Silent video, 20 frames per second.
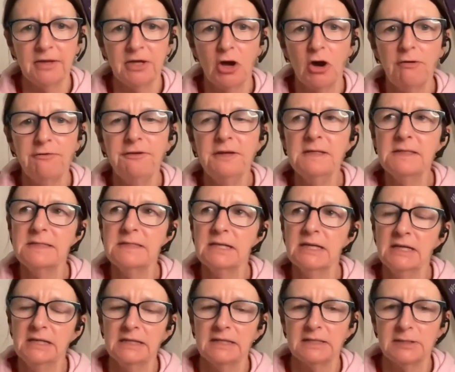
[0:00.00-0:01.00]
office.
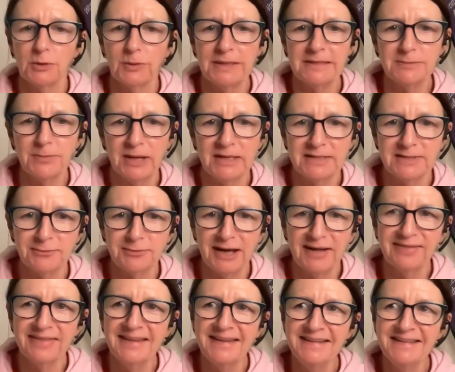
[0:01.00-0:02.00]
There's always ways
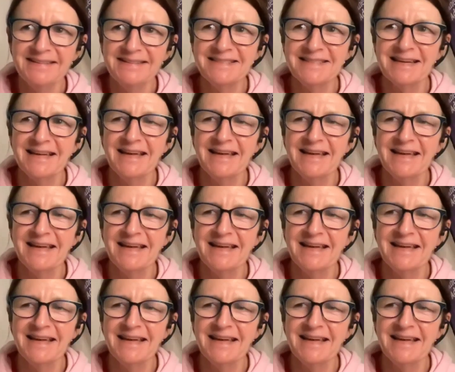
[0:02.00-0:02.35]
around things.